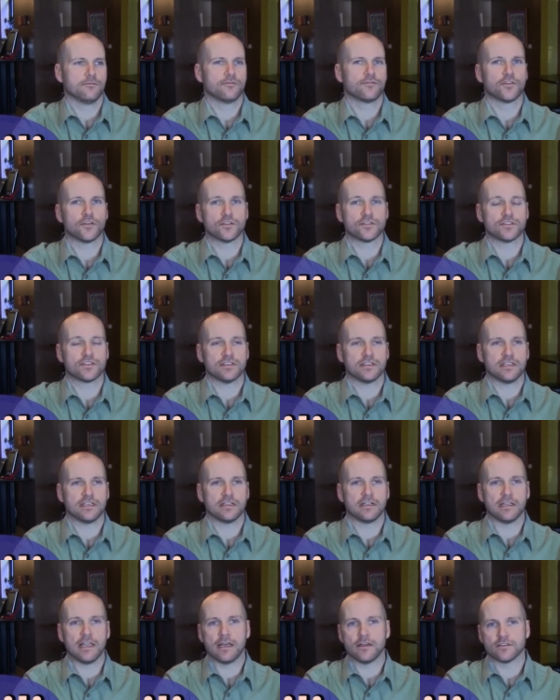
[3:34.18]
First, it
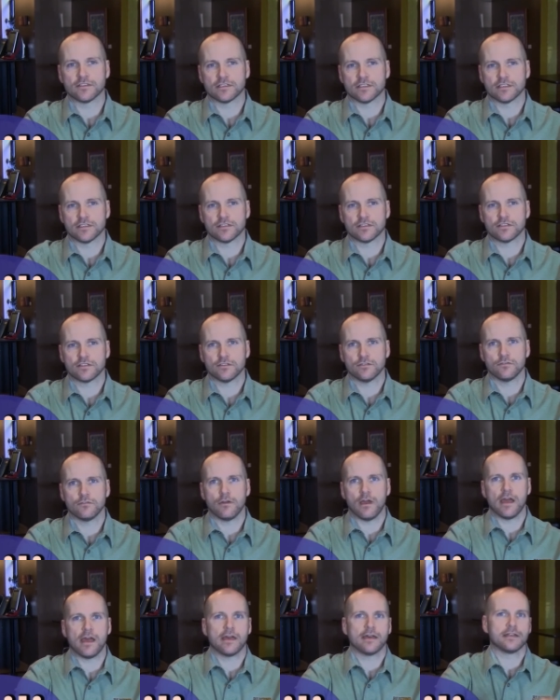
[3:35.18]
allows us
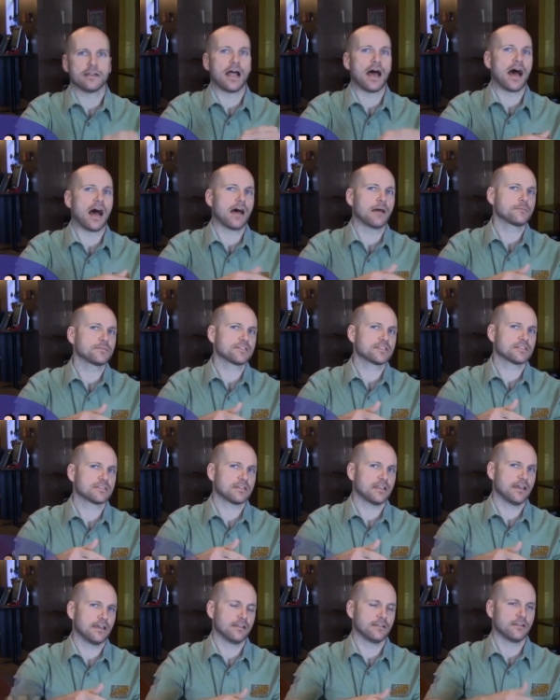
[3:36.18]
to add hops
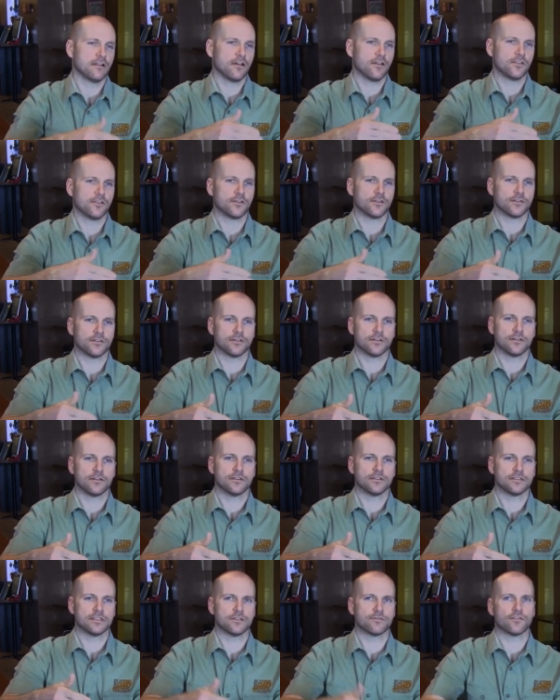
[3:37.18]
and other
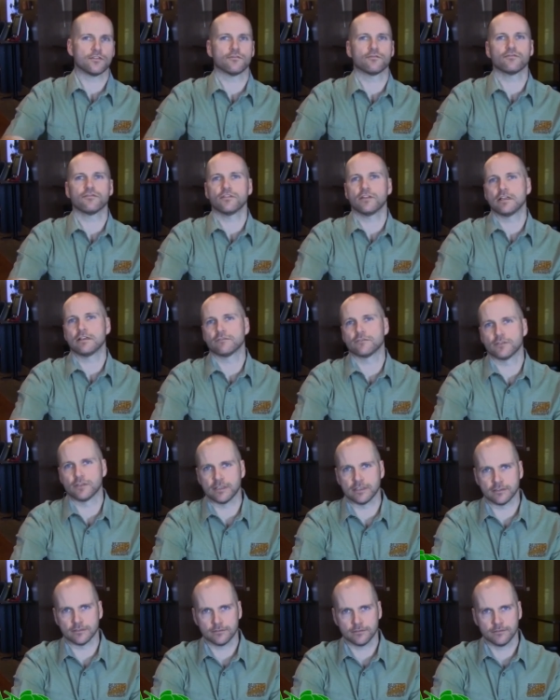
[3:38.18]
different
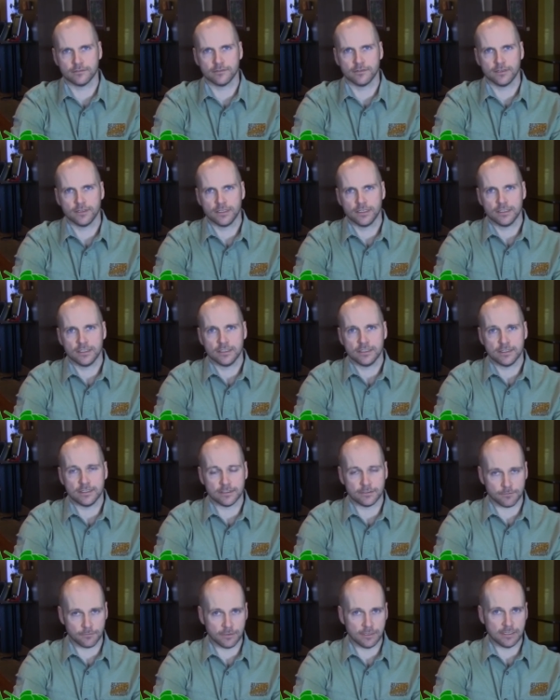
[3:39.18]
flavoring
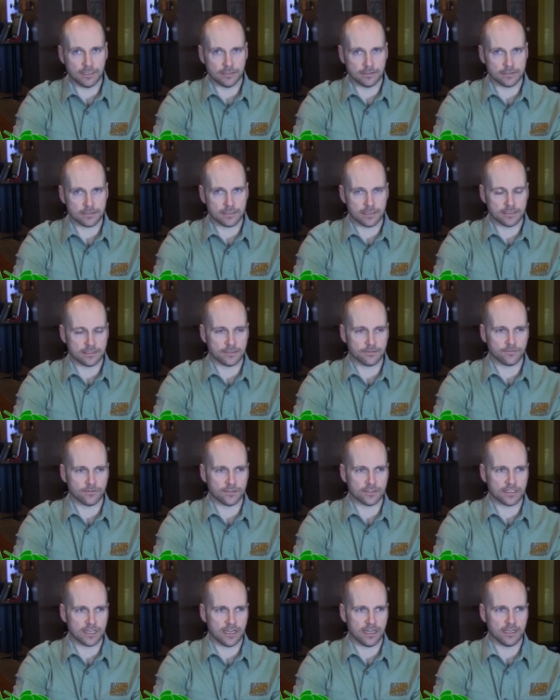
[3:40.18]
ingredients at
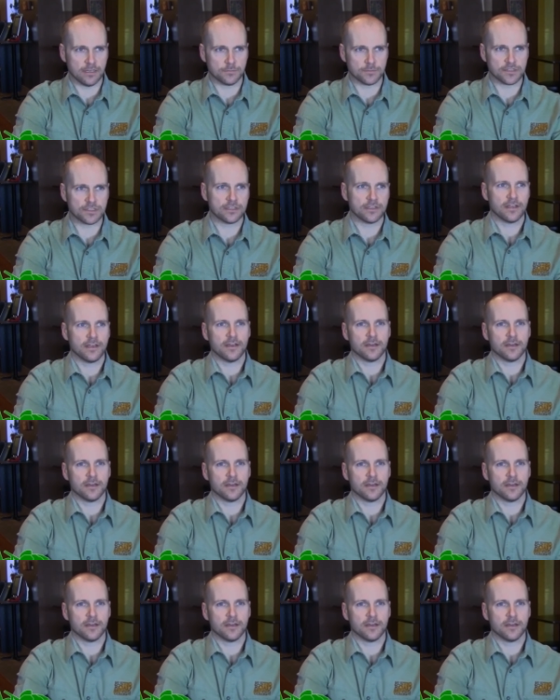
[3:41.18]
different times.